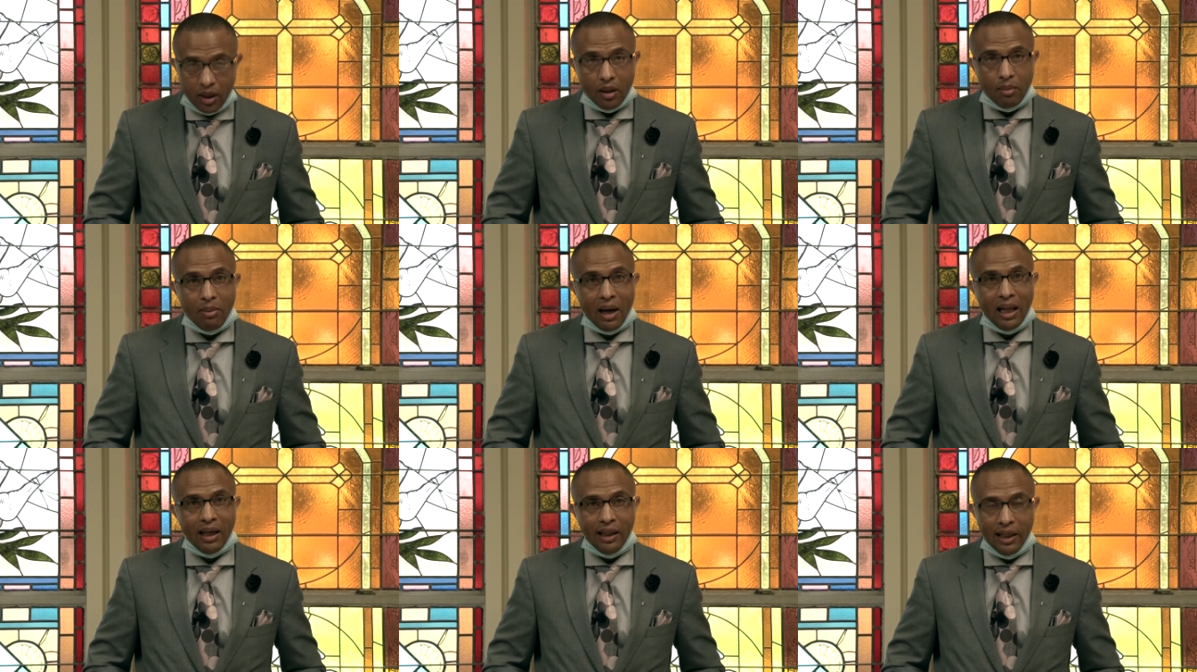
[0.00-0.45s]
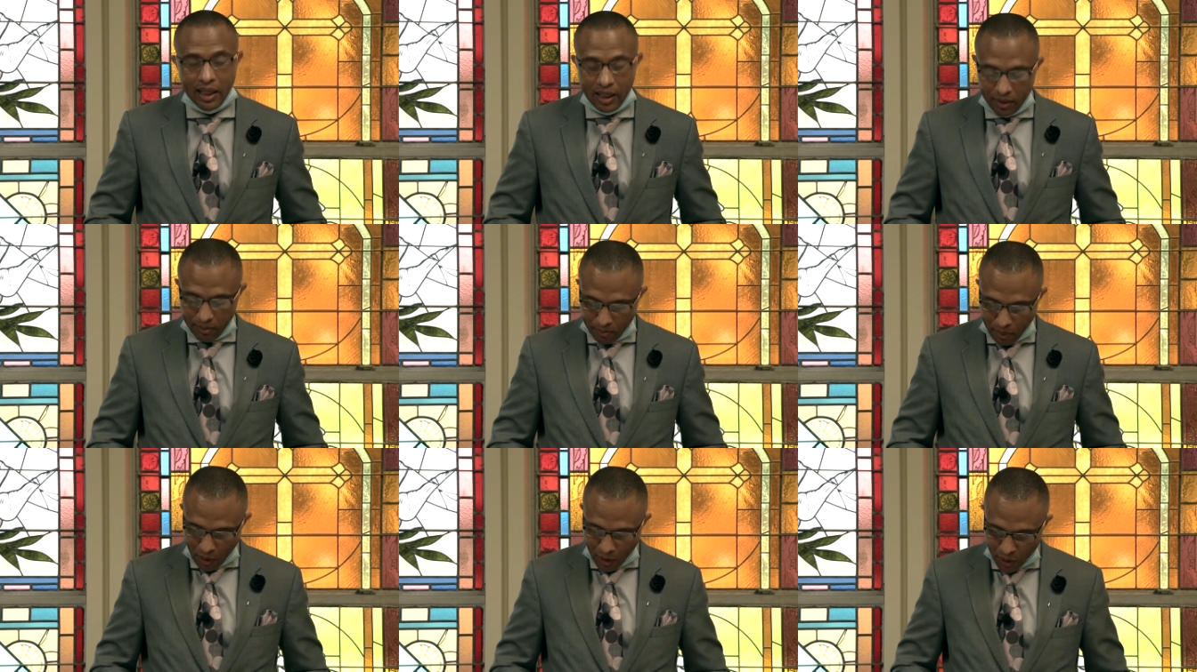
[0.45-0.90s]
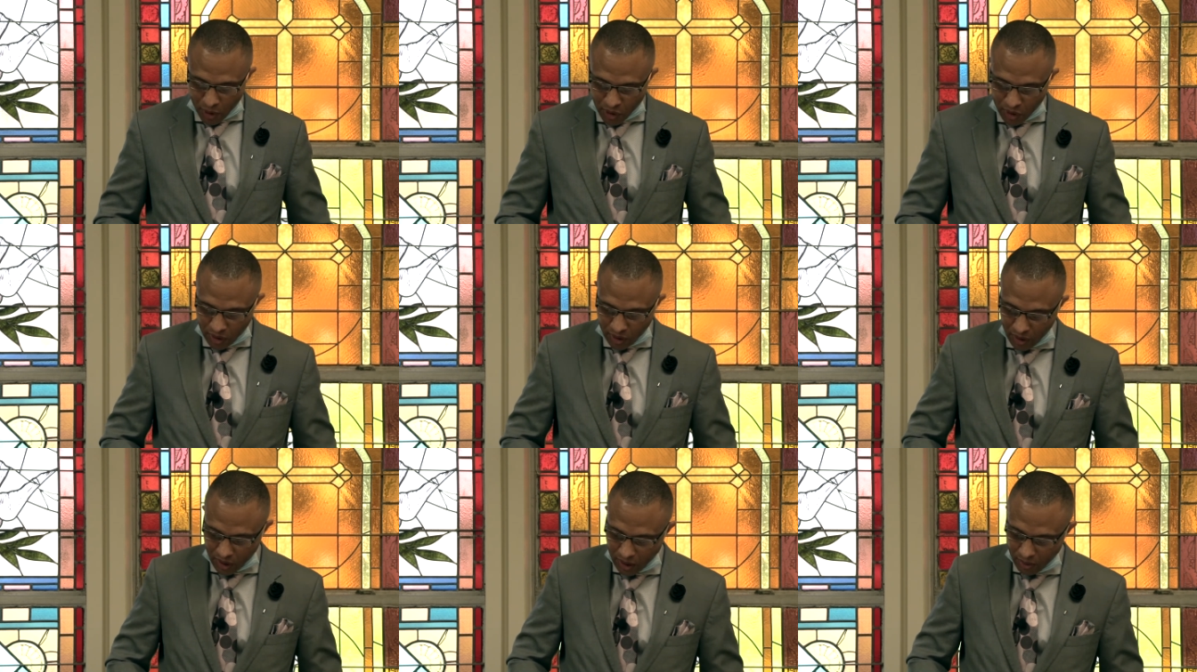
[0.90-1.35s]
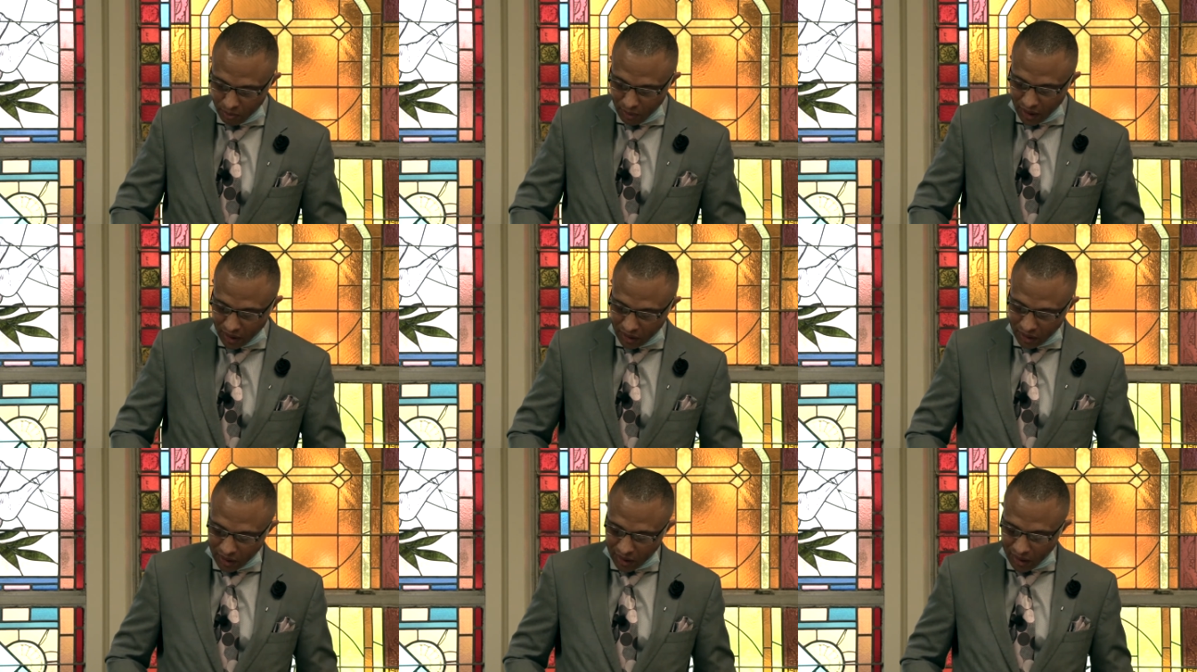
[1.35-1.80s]
by leading persons to
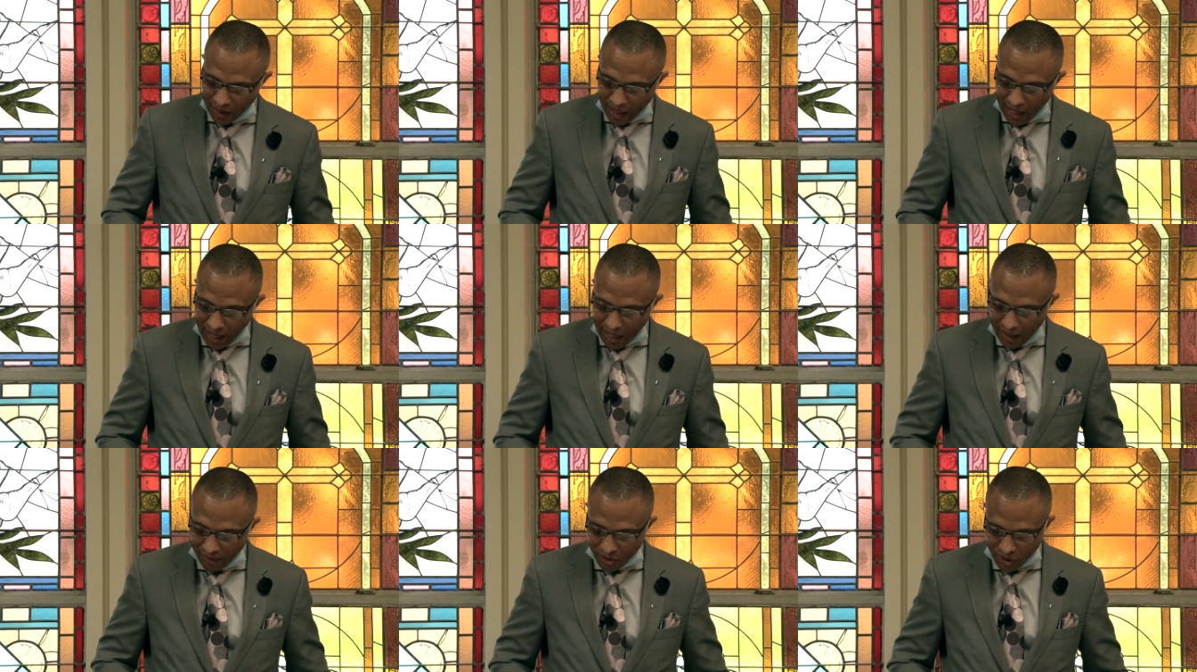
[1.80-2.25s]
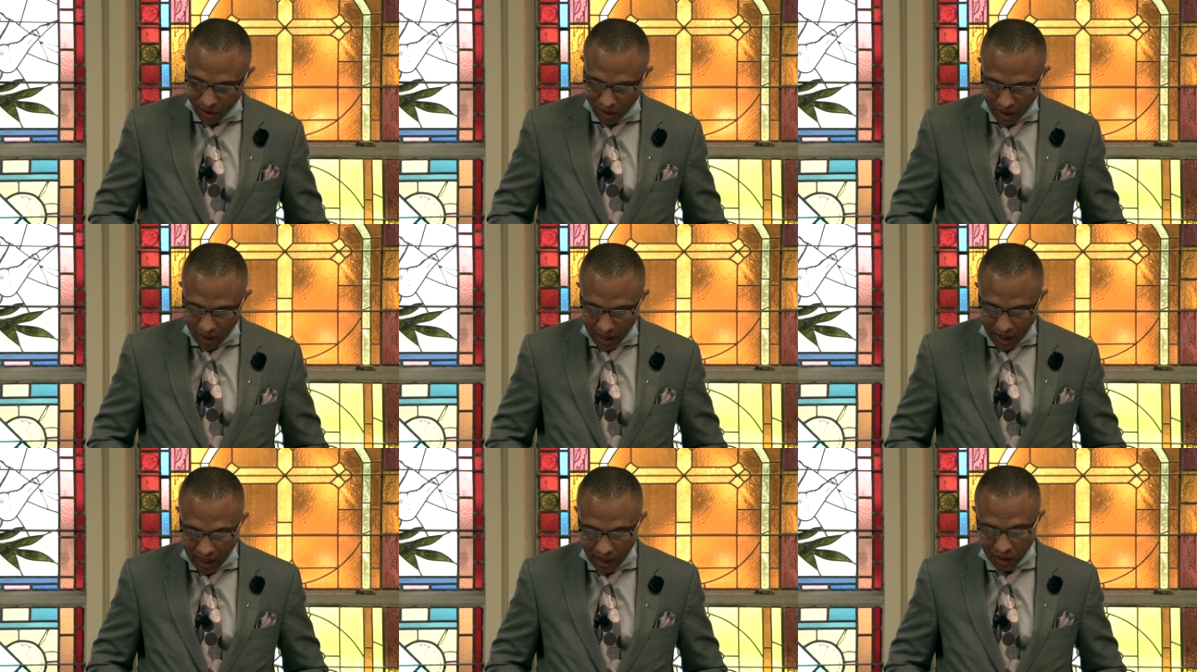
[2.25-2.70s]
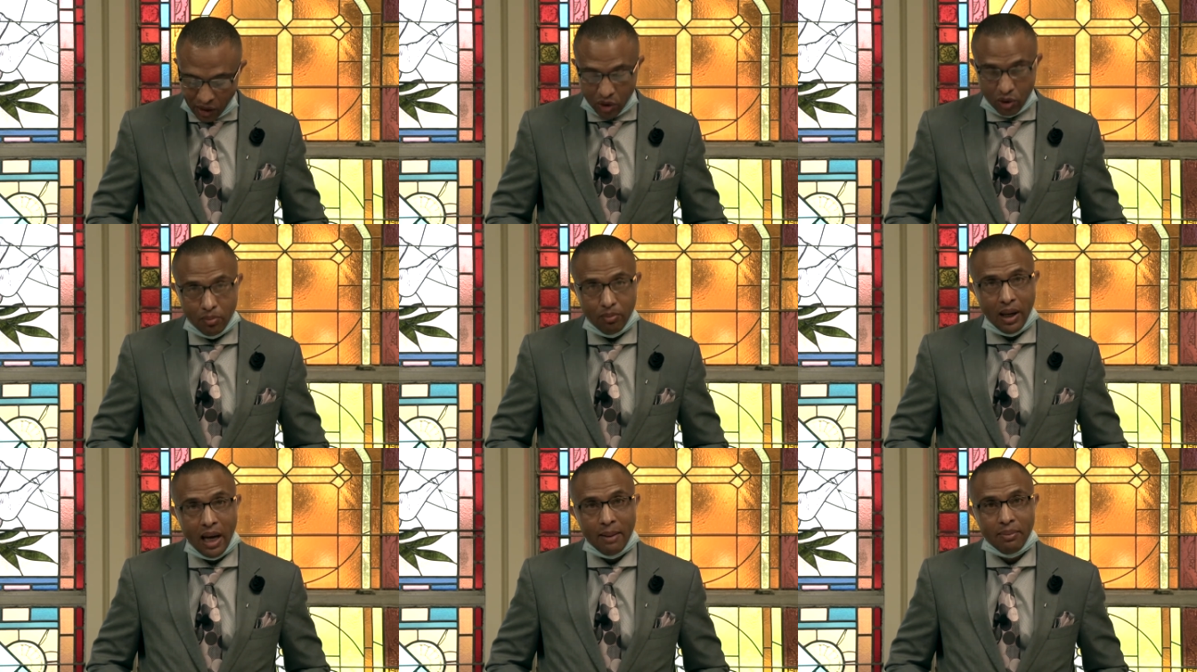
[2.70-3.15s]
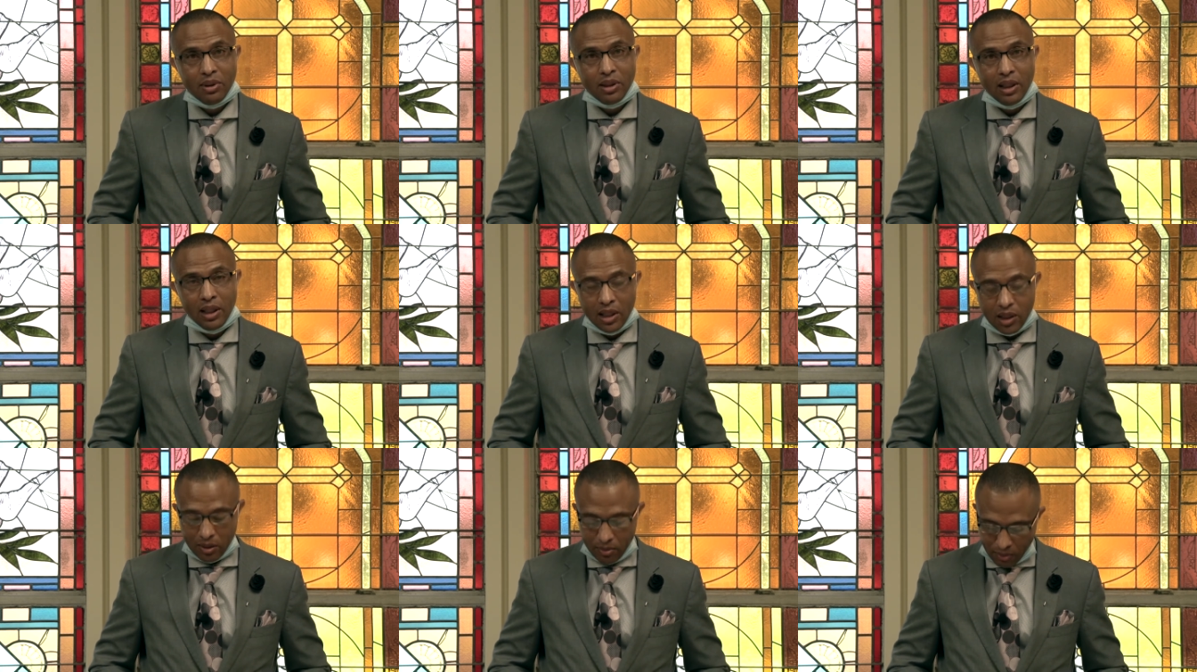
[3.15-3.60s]
commit their lives to God through
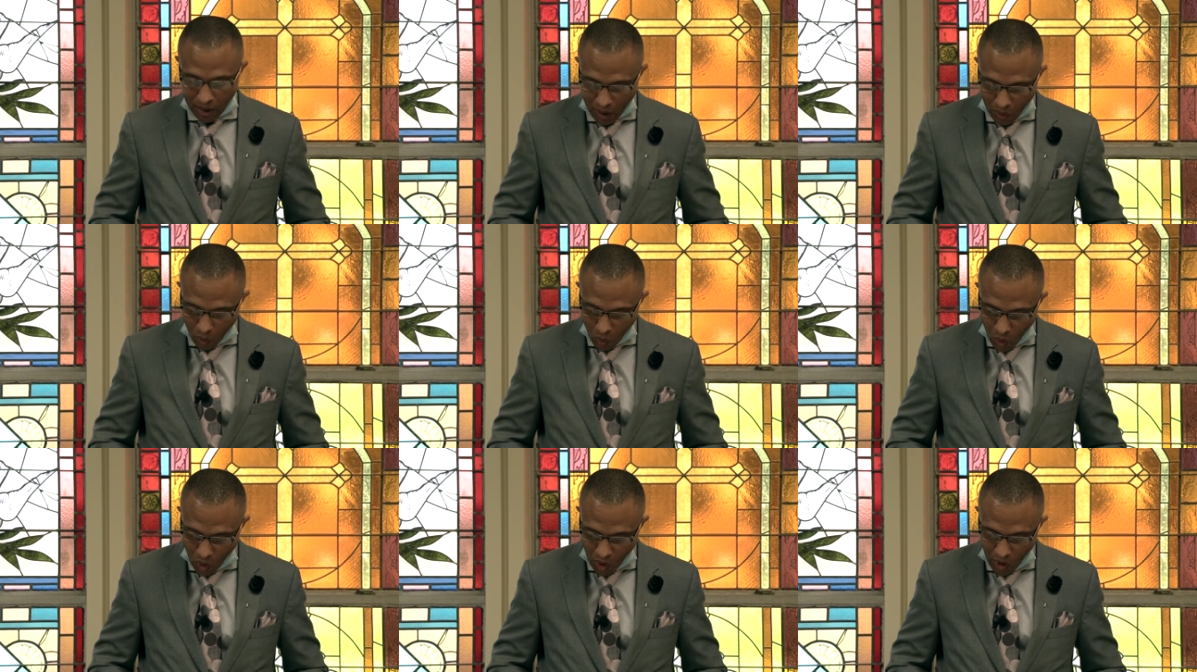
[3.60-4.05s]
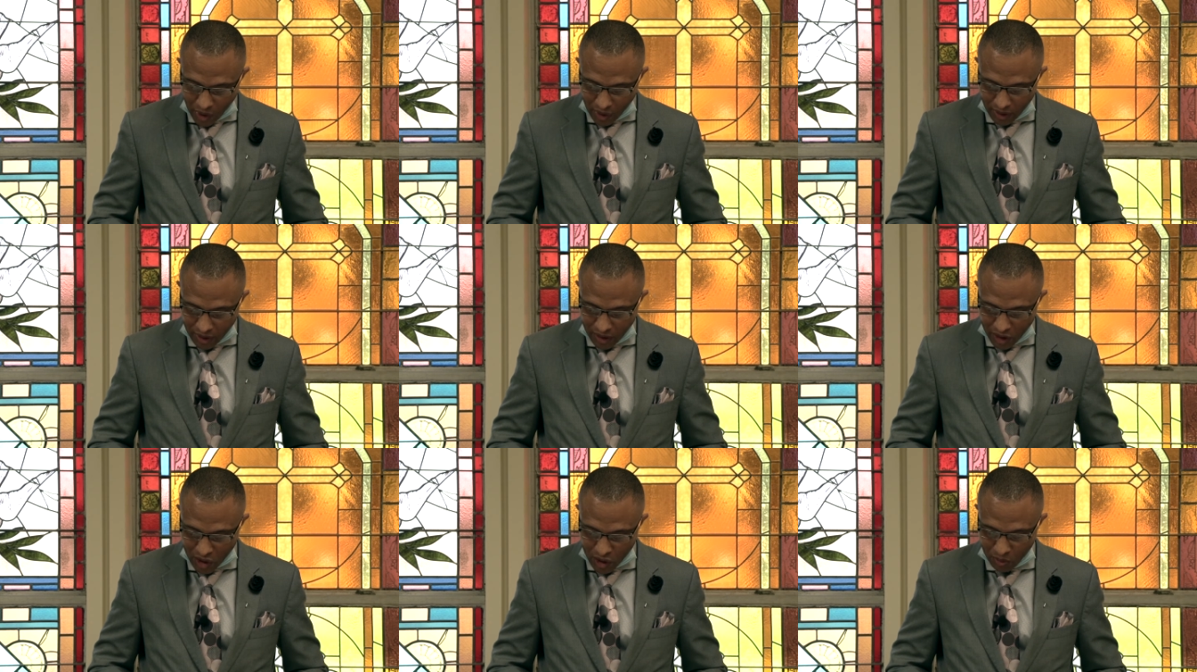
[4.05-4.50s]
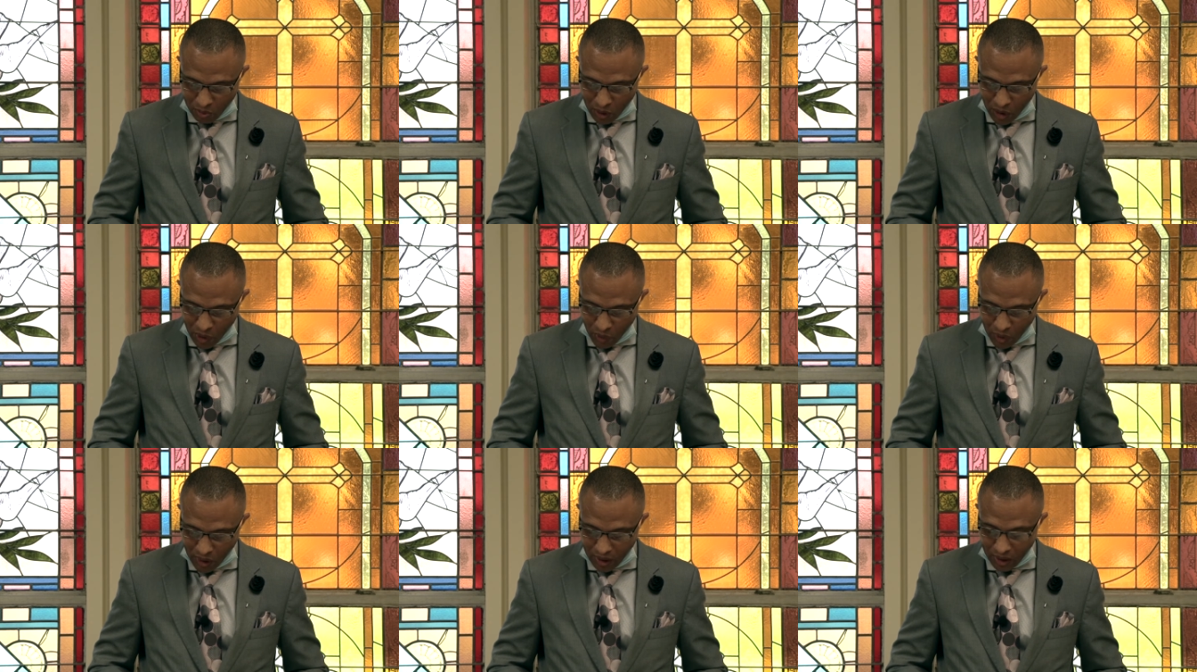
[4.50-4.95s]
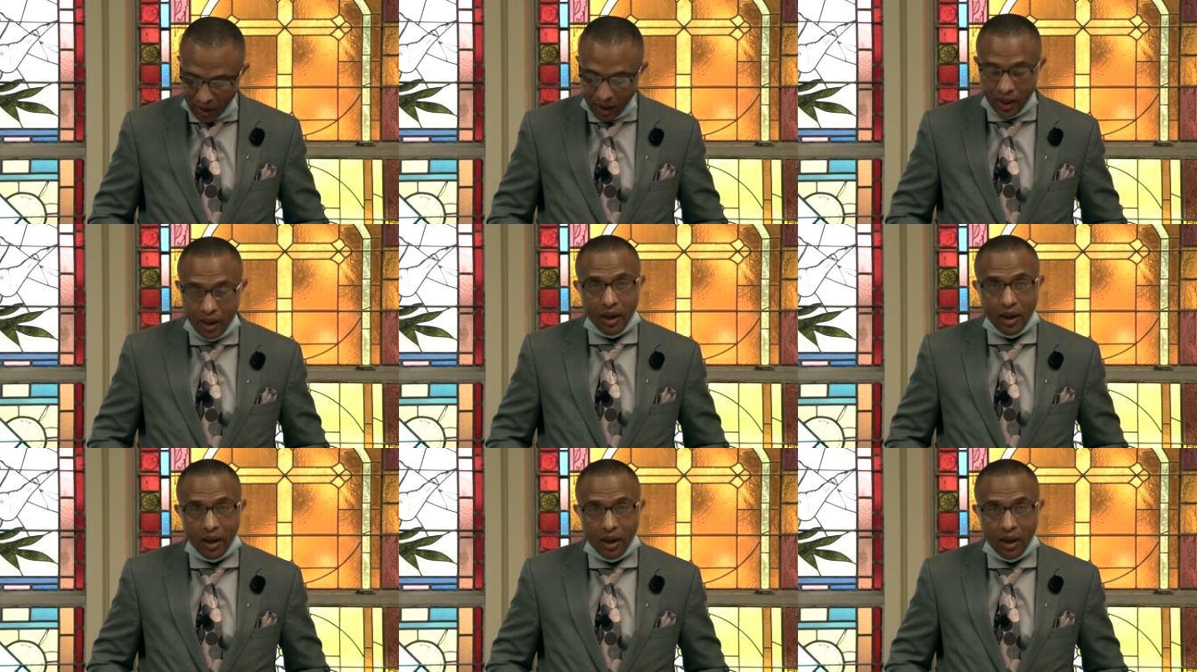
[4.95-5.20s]
baptism by water and the Spirit